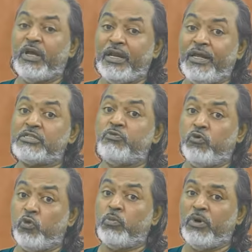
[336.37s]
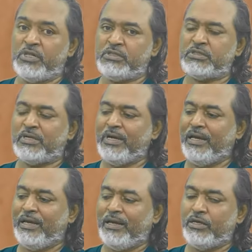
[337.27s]
next 4 months,
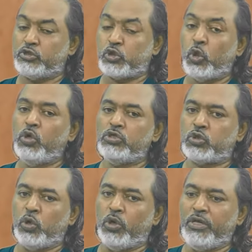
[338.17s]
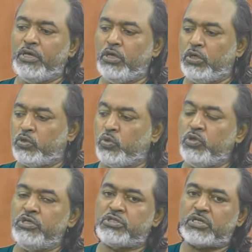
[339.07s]
slowly
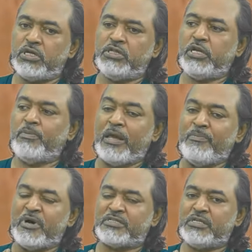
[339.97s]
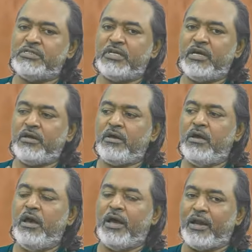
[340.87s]
to strengthen my muscles here,
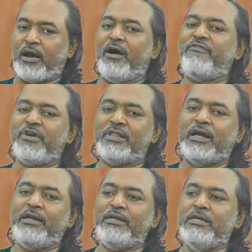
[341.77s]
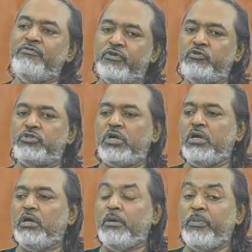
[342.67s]
and after that in future
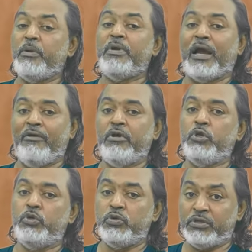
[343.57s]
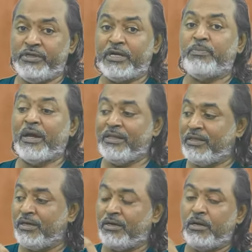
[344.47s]
maybe I will get
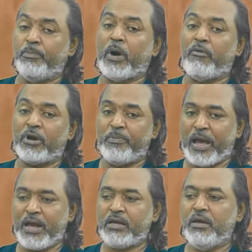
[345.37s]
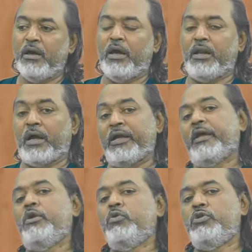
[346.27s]
the power back and I
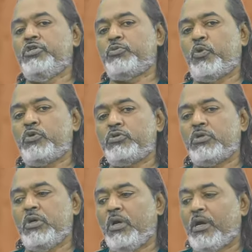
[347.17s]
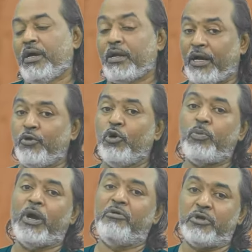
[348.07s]
can do the sports, and I
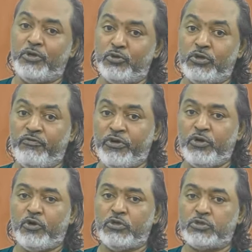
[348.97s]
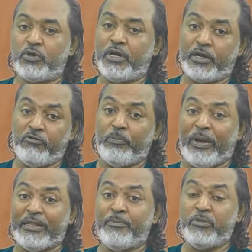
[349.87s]
hope I can do the video also, and I will
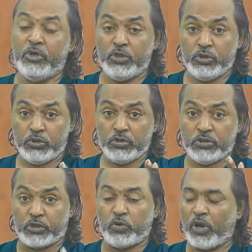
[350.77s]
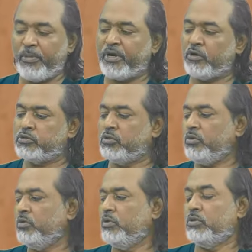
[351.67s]
play the tournament
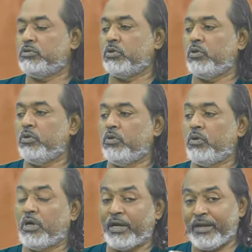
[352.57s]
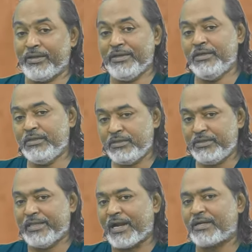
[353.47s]
also. So, and in
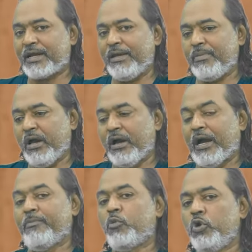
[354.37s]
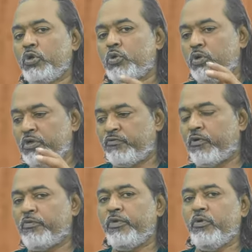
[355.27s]
that time I'm going to
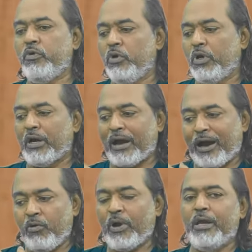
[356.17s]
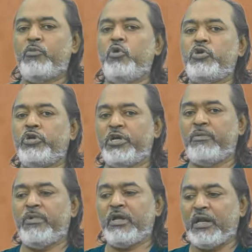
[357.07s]
inform you how I'm going to
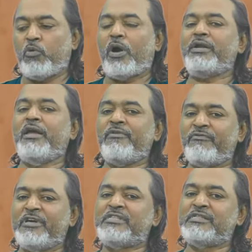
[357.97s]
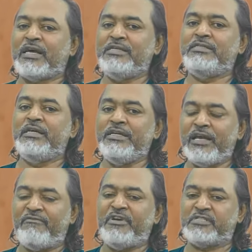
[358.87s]
recovering and what type of exercise, the
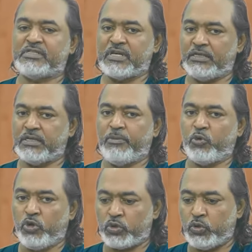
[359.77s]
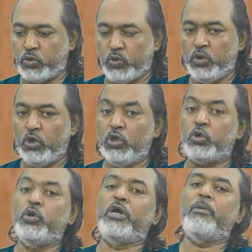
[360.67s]
rehab exercise I'm going to do
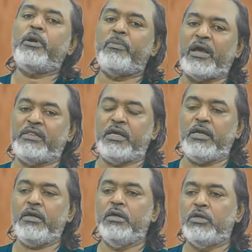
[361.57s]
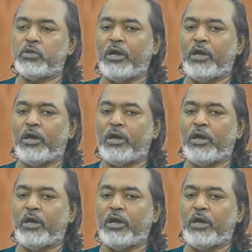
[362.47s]
to recover my things. So